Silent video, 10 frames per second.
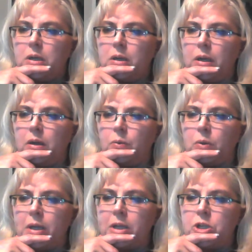
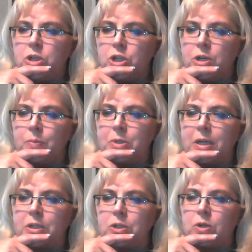relationship
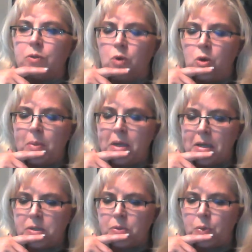sector and
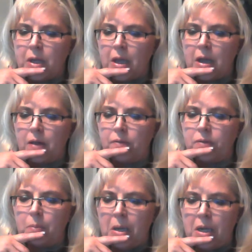romance, we have
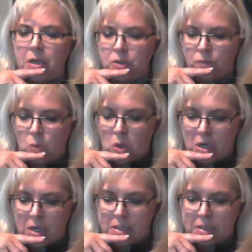the Page of
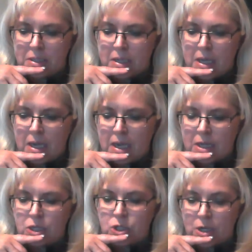Wands
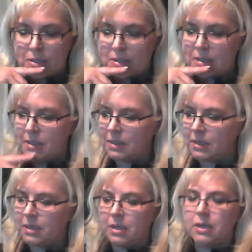and Justice.
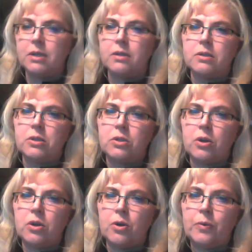
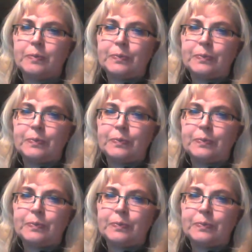So